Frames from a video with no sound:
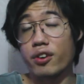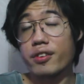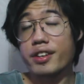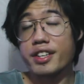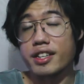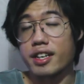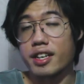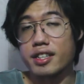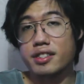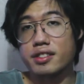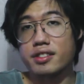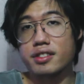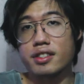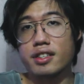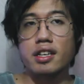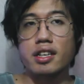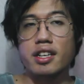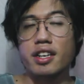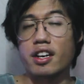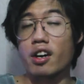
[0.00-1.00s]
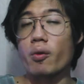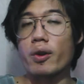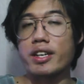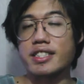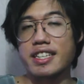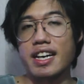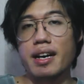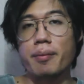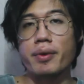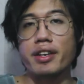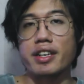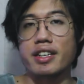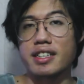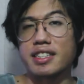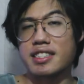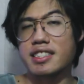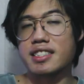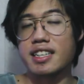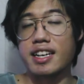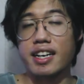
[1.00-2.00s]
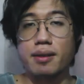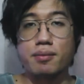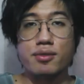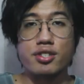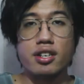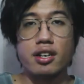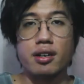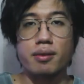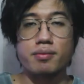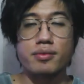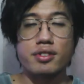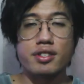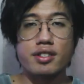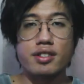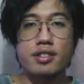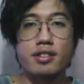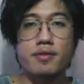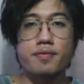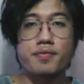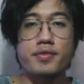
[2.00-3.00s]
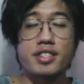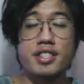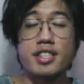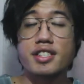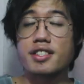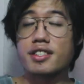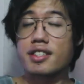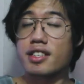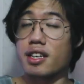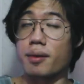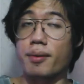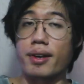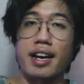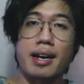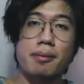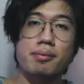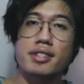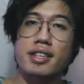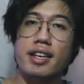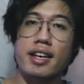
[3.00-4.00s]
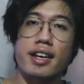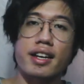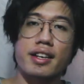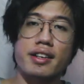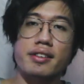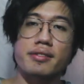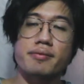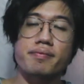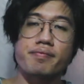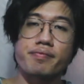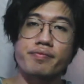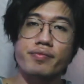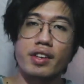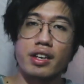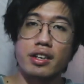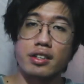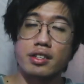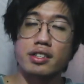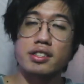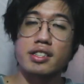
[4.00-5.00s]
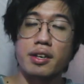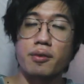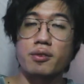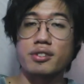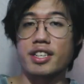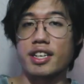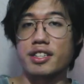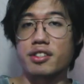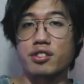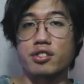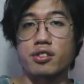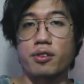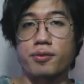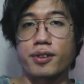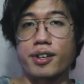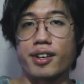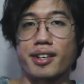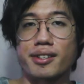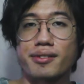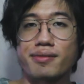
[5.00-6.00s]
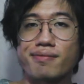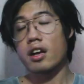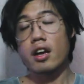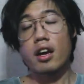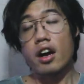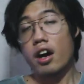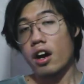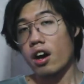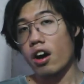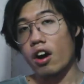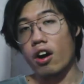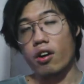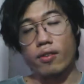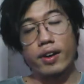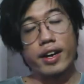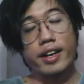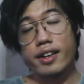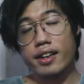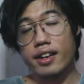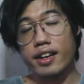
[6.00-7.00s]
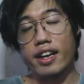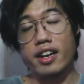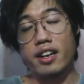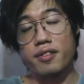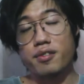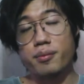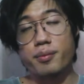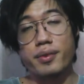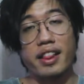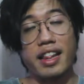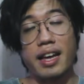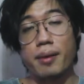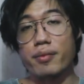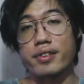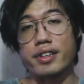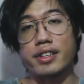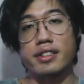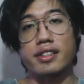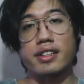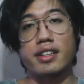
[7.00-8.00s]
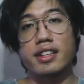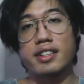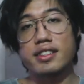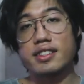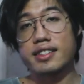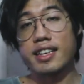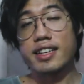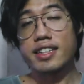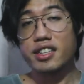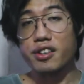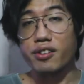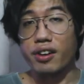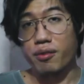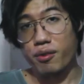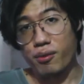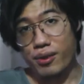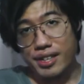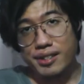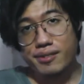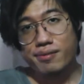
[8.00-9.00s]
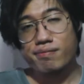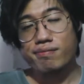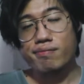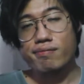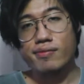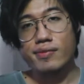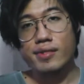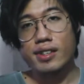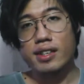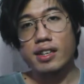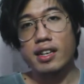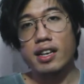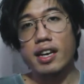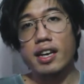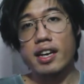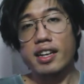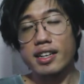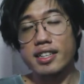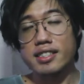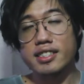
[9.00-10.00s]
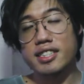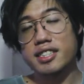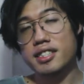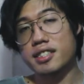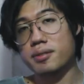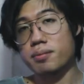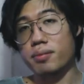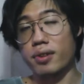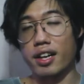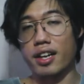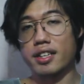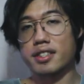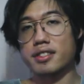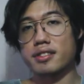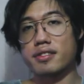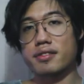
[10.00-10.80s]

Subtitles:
worry not, it always happens in this kind of job. Just keep it up and that will take you so far. Alright, enough of me rambling. Thank you everyone. This is Plot.